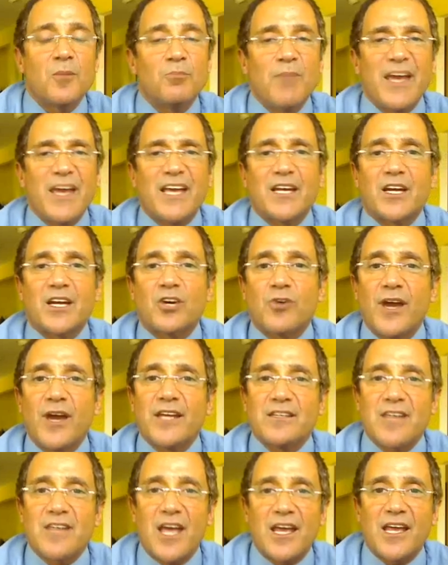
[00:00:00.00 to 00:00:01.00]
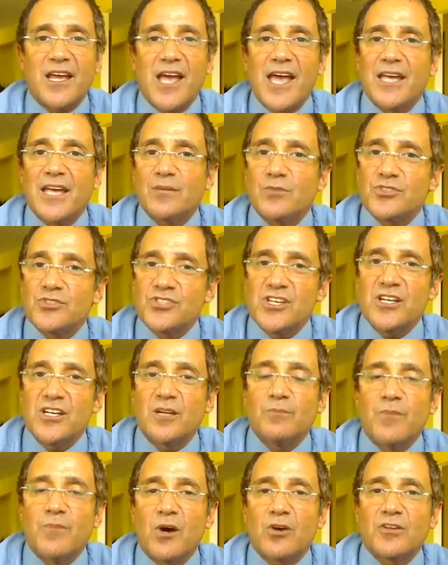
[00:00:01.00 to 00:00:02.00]
Make it a great day, gang, and we'll see you
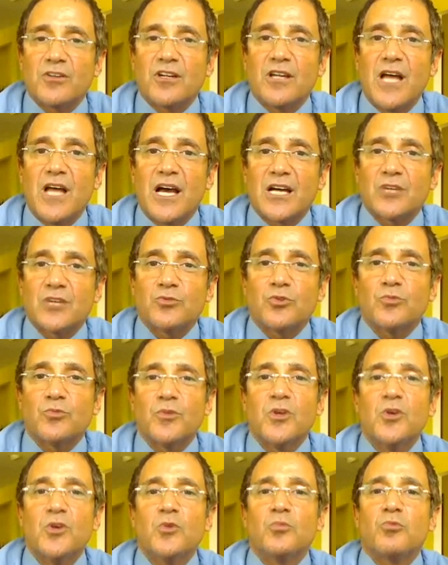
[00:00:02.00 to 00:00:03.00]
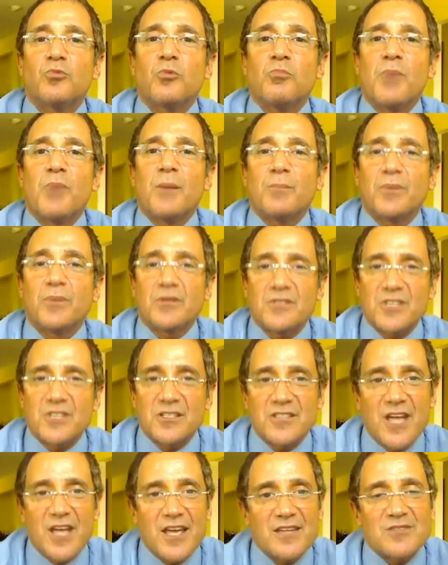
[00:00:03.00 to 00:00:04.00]
tomorrow in the locker room. Remember
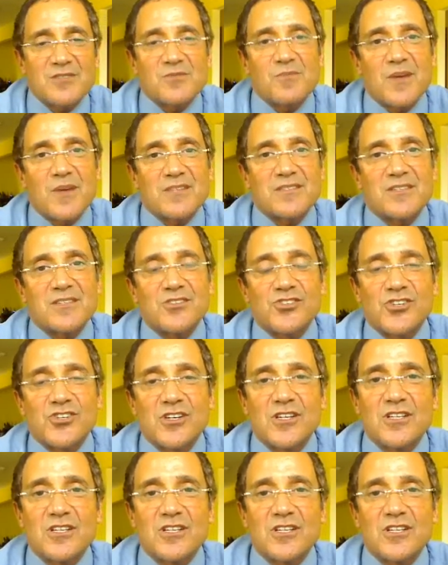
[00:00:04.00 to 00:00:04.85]
today's message.